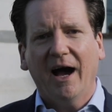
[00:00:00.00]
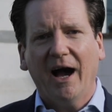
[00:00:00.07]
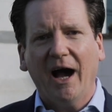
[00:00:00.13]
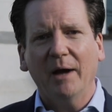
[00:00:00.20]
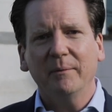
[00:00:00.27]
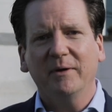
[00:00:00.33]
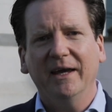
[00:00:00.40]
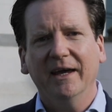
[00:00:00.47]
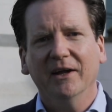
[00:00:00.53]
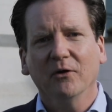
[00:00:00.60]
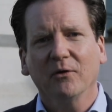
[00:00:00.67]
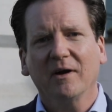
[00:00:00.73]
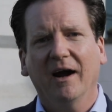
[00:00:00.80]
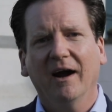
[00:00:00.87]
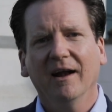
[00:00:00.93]
I'm Cian
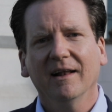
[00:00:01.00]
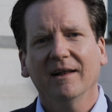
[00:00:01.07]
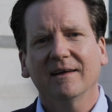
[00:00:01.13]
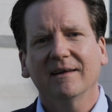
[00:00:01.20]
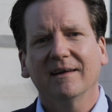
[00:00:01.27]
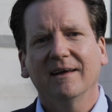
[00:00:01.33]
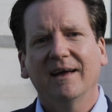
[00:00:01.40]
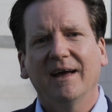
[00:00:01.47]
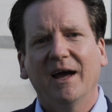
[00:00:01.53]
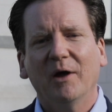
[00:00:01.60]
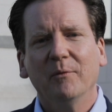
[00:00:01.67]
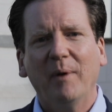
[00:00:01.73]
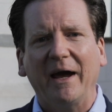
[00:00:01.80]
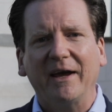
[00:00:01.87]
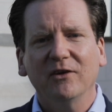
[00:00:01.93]
O'Carroll,
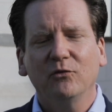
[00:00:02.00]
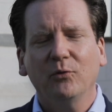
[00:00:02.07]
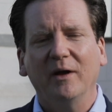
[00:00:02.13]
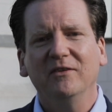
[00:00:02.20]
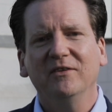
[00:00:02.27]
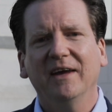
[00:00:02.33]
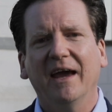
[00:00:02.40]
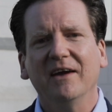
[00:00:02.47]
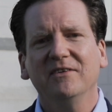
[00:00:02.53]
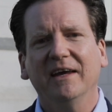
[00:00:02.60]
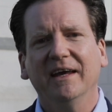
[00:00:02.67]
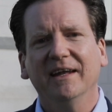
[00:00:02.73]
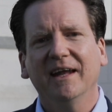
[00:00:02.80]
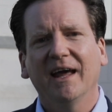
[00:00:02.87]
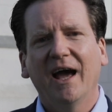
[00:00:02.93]
and back in
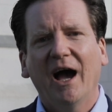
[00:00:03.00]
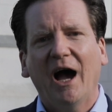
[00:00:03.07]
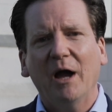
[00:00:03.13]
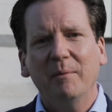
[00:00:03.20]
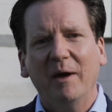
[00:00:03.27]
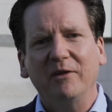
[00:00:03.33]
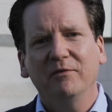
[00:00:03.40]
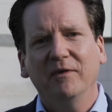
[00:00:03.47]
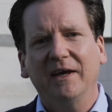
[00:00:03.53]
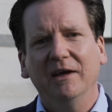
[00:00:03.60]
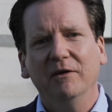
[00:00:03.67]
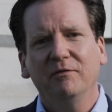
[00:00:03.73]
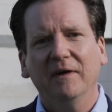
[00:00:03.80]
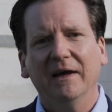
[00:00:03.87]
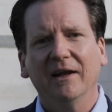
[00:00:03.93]
2018 I met
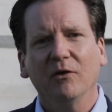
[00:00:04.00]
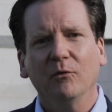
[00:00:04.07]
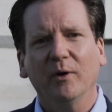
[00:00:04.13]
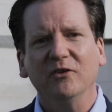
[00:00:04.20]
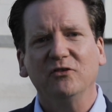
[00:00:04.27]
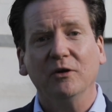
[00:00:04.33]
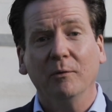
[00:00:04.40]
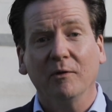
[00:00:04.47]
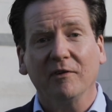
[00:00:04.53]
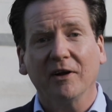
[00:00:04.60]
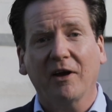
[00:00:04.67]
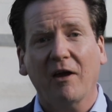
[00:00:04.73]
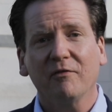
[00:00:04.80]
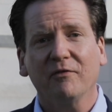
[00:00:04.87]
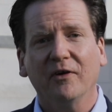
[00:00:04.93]
Vicky Phelan when she was
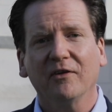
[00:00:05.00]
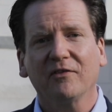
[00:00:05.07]
looking for